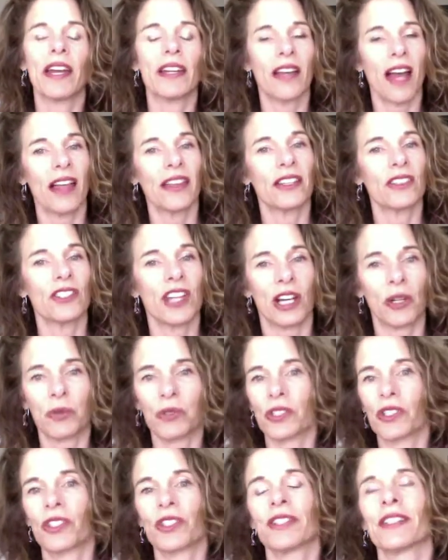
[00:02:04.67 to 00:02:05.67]
Knowledge
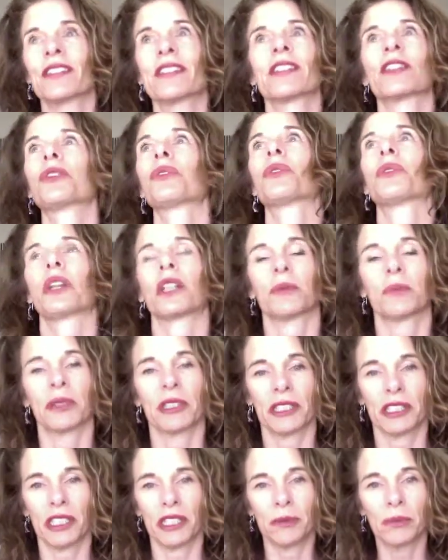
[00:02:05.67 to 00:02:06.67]
acquisition is
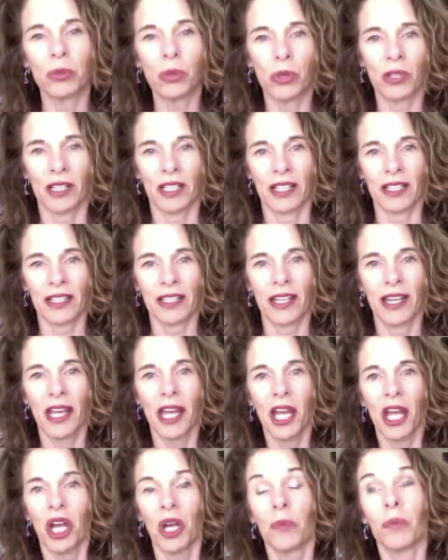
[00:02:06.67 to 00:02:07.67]
incredibly important.
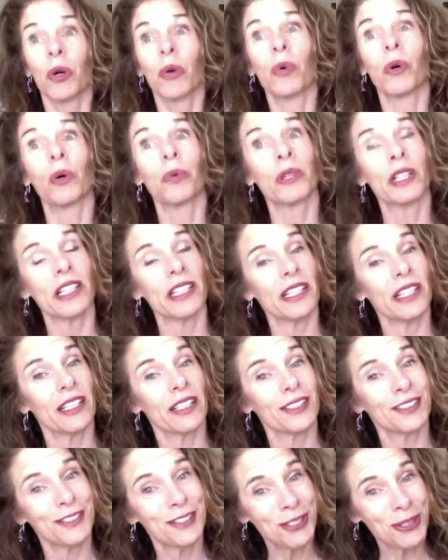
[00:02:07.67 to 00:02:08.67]
But what we
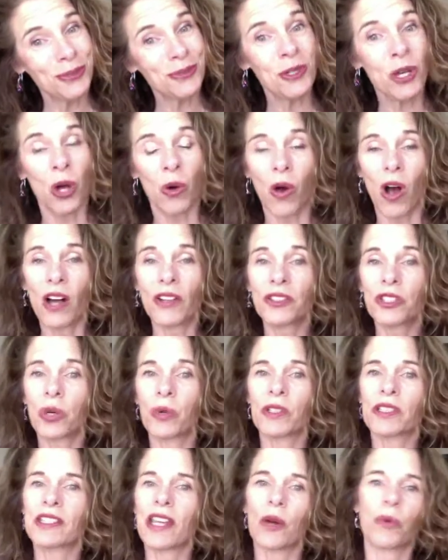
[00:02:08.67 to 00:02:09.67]
do know also
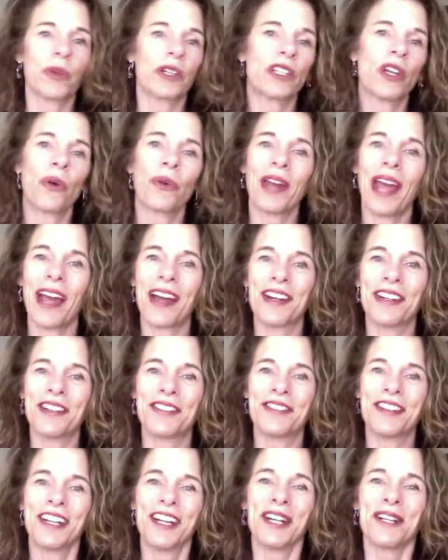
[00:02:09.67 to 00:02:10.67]
is that we don't
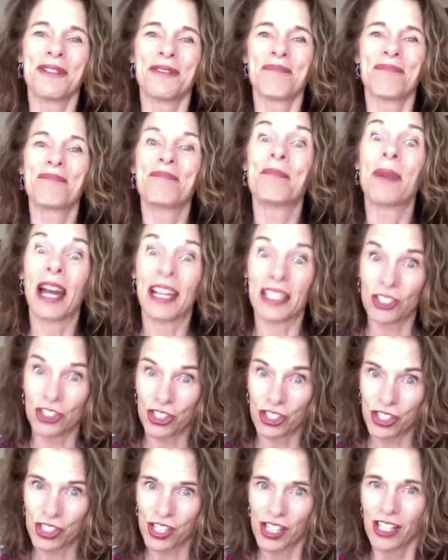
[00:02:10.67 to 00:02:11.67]
have
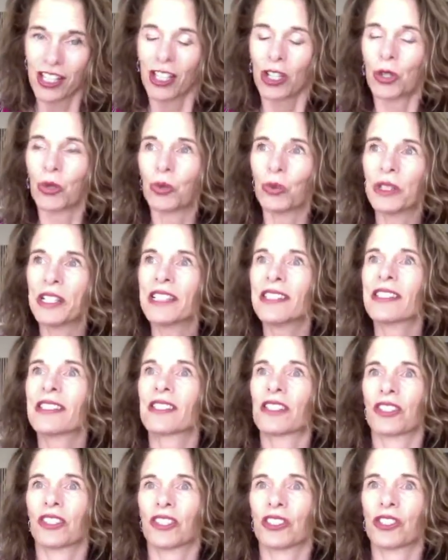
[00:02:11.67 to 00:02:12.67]
much
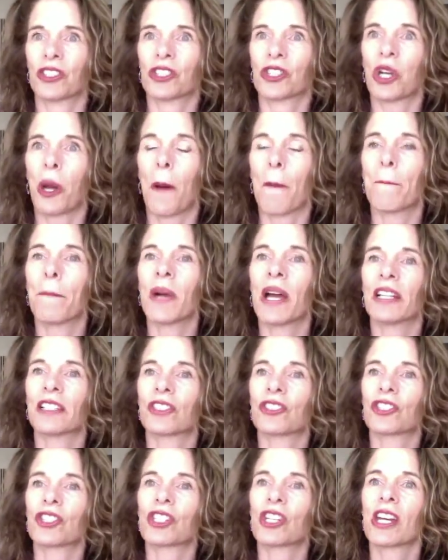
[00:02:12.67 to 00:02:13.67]
research,
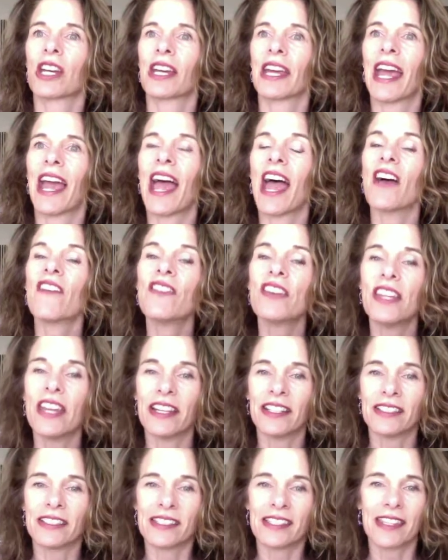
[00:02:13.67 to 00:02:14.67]
much
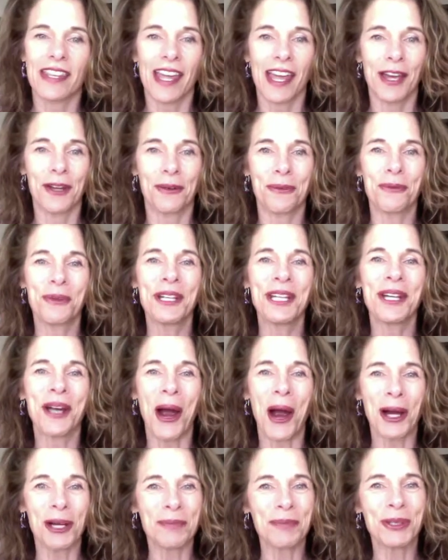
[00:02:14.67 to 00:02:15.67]
evidence that we
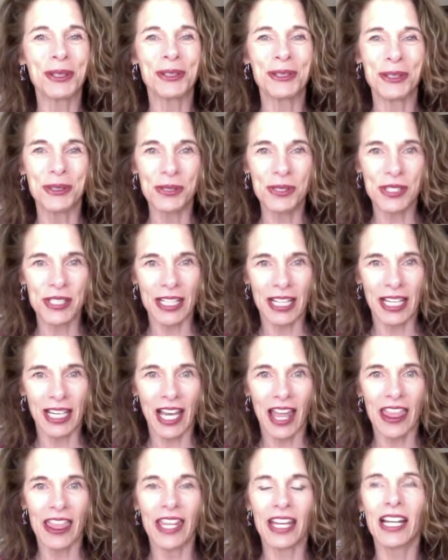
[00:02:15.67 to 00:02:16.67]
are producing
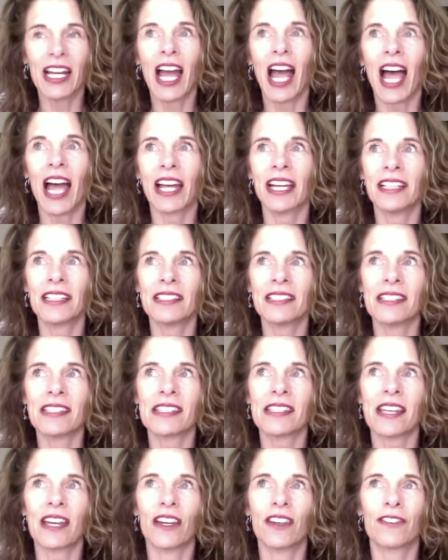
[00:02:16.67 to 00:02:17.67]
the
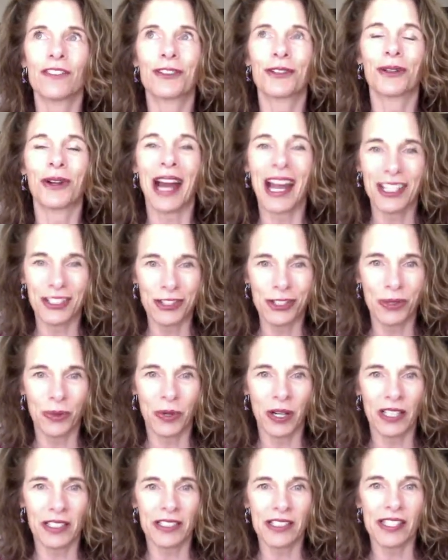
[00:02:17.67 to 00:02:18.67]
kinds of
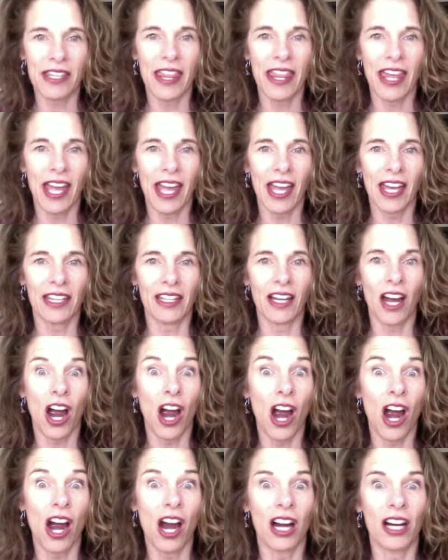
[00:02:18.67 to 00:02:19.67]
graduates that
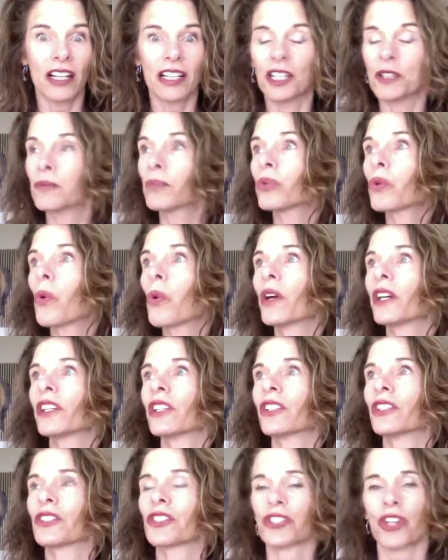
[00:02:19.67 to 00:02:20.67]
our
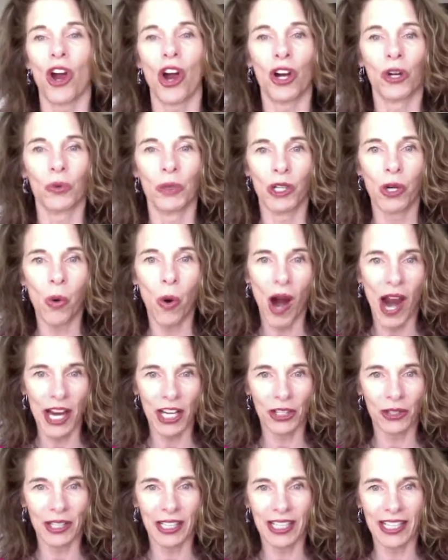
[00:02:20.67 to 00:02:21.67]
employers are
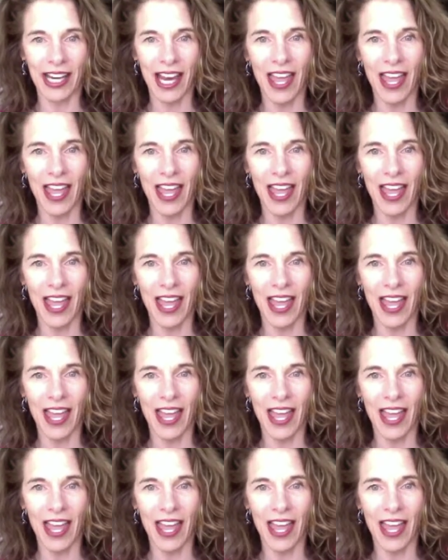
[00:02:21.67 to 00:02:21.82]
requiring.